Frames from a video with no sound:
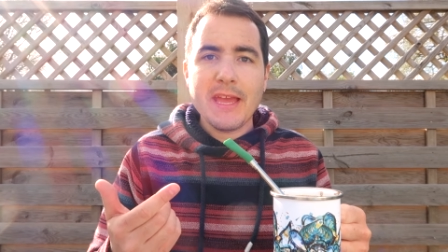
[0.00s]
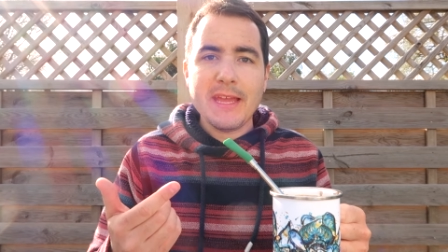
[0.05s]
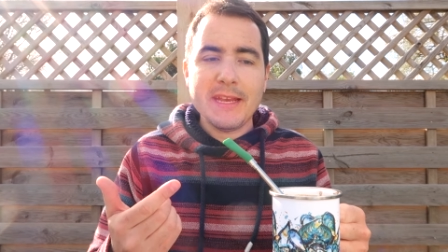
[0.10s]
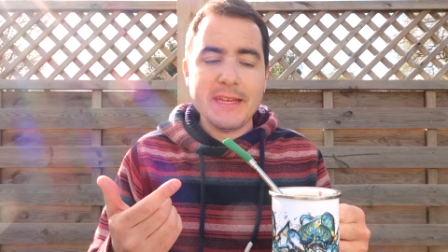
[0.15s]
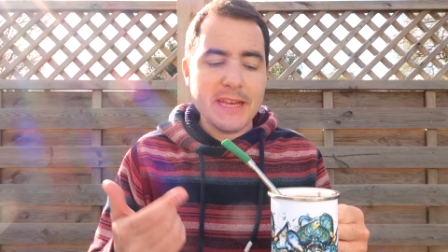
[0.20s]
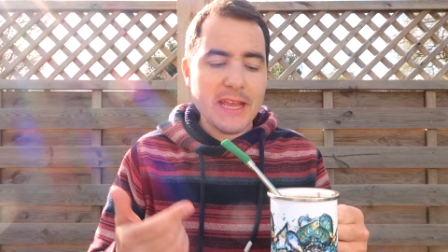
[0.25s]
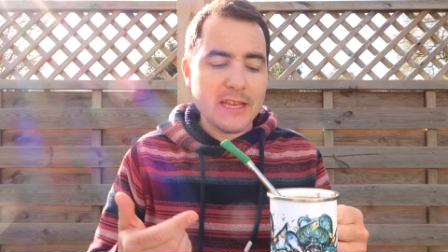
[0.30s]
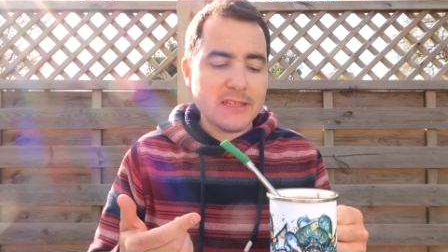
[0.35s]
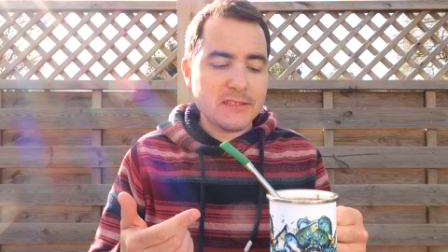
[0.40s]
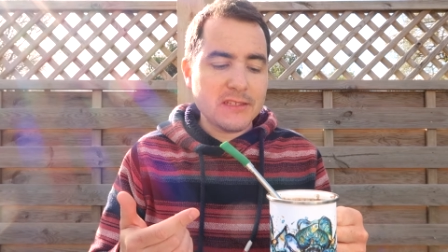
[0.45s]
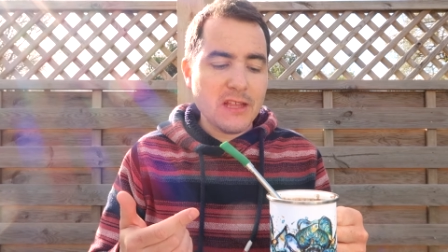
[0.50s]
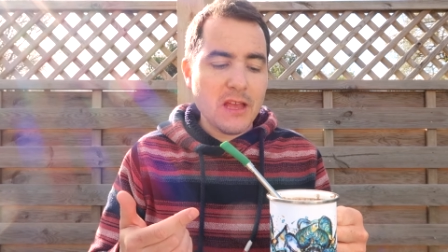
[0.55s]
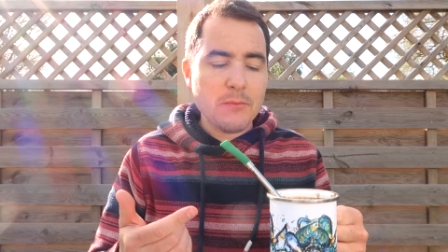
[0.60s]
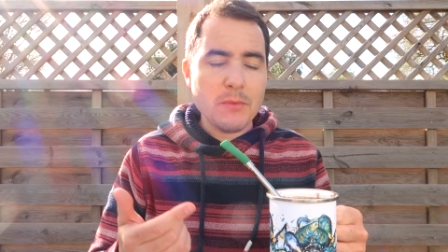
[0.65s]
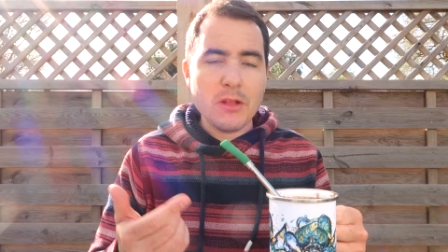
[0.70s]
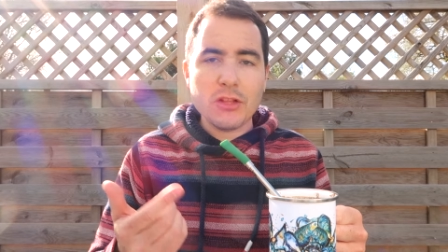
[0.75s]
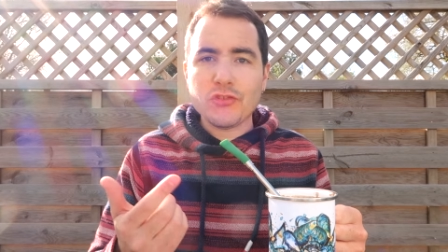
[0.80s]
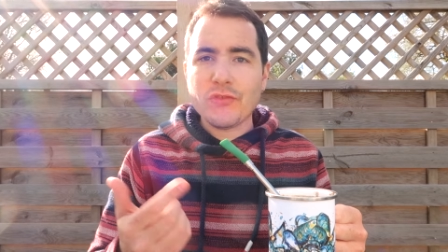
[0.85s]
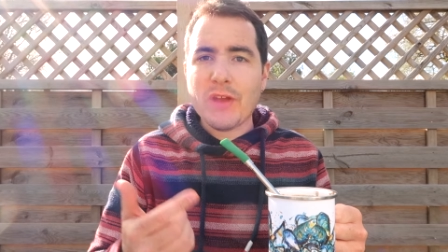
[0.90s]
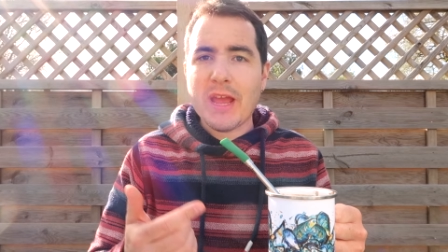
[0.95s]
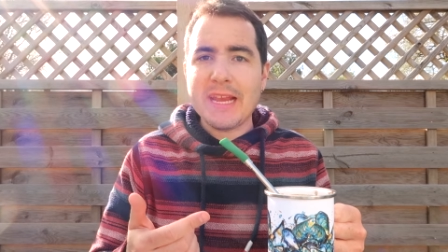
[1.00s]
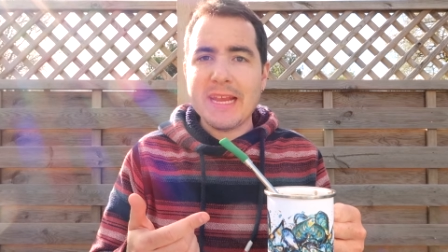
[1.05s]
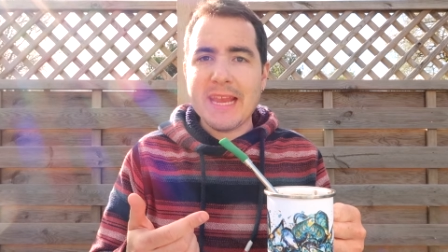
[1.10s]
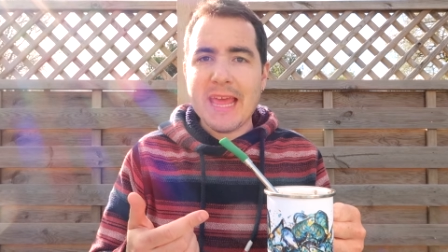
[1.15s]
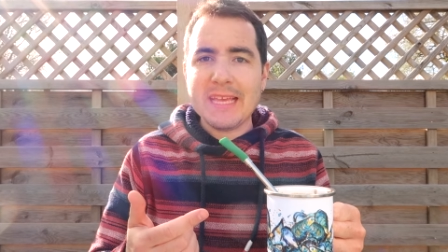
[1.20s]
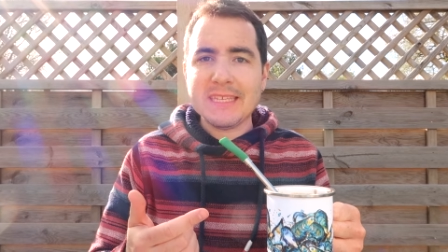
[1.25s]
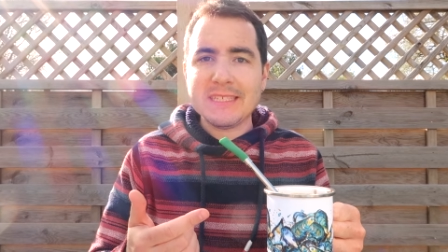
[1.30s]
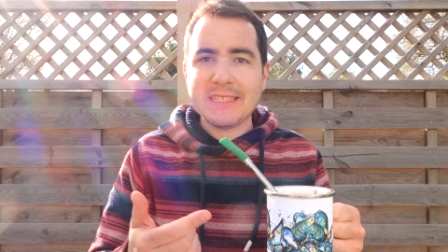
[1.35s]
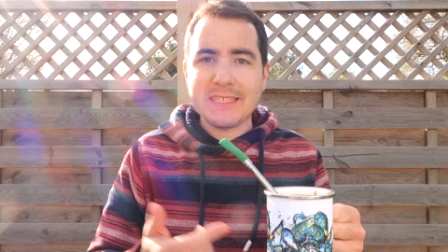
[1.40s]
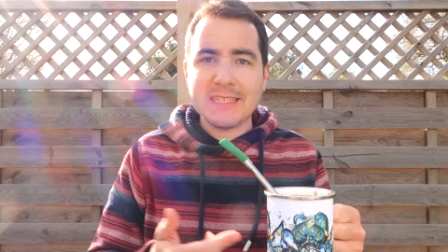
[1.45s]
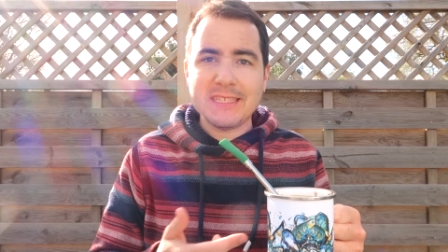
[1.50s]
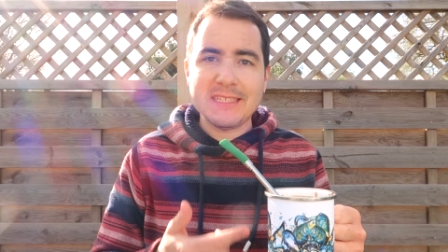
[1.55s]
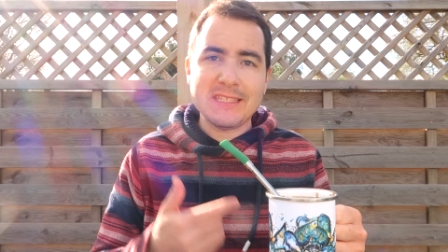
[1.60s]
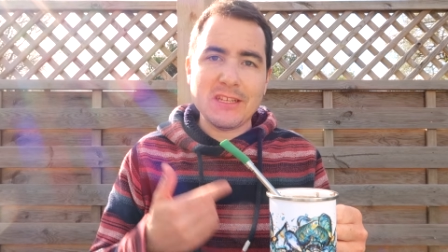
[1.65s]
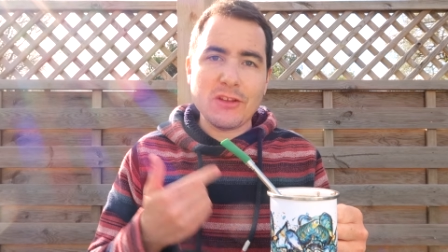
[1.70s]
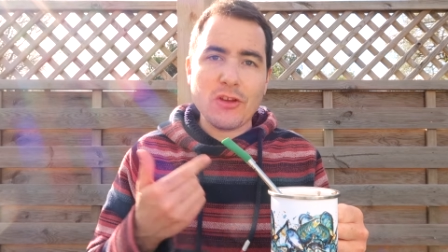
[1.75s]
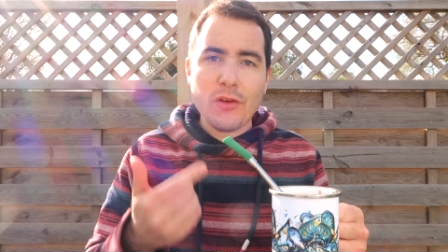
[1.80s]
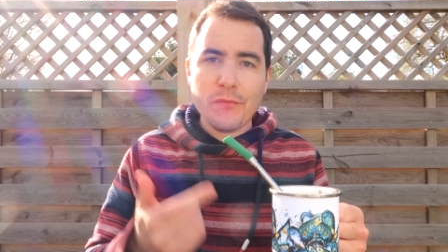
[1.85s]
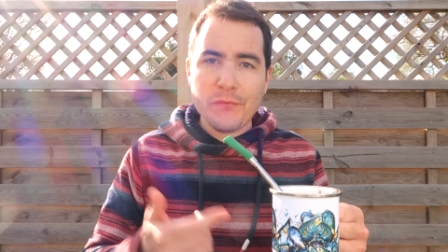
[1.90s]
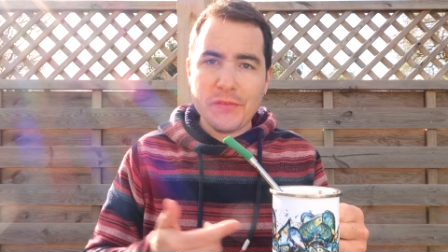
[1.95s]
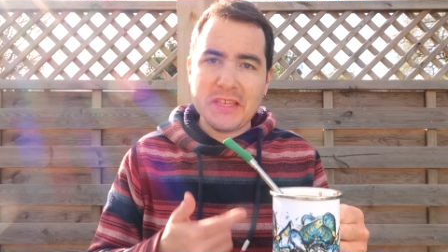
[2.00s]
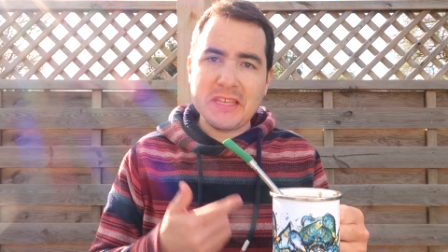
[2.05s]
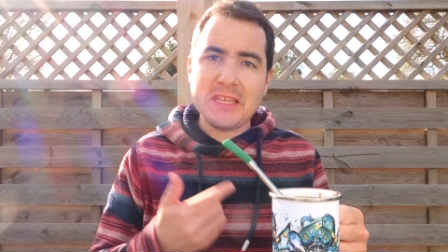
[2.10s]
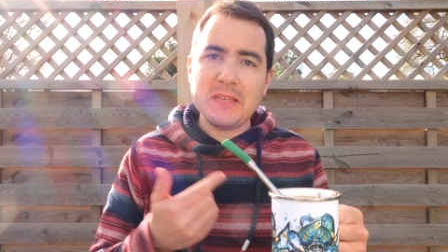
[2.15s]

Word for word: and next time I'll try less because the coffee